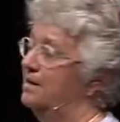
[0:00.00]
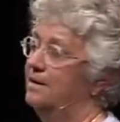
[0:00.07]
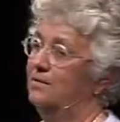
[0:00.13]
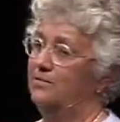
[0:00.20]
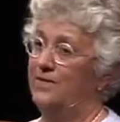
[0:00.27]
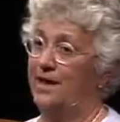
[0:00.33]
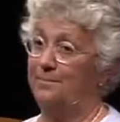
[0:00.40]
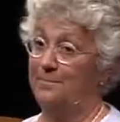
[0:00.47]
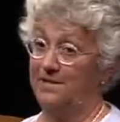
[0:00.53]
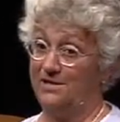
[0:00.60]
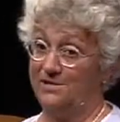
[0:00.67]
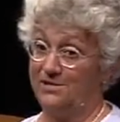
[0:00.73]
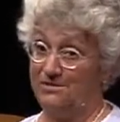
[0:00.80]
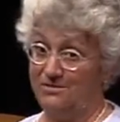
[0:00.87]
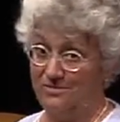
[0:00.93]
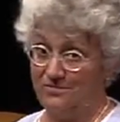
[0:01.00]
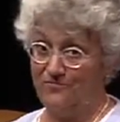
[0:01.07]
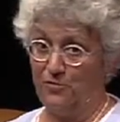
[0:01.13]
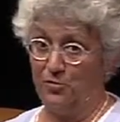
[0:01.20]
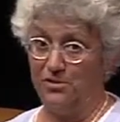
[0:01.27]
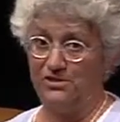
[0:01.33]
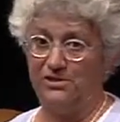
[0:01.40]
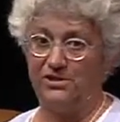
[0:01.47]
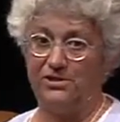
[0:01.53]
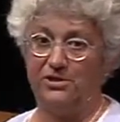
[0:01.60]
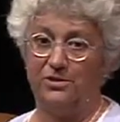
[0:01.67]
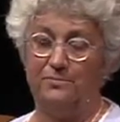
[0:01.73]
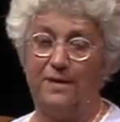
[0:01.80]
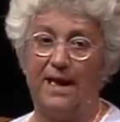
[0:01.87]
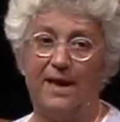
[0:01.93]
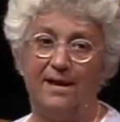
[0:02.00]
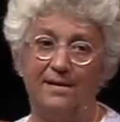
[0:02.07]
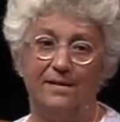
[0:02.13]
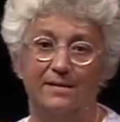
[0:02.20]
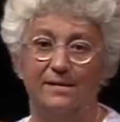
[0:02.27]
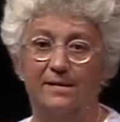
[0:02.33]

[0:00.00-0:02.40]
without being forced to turn back.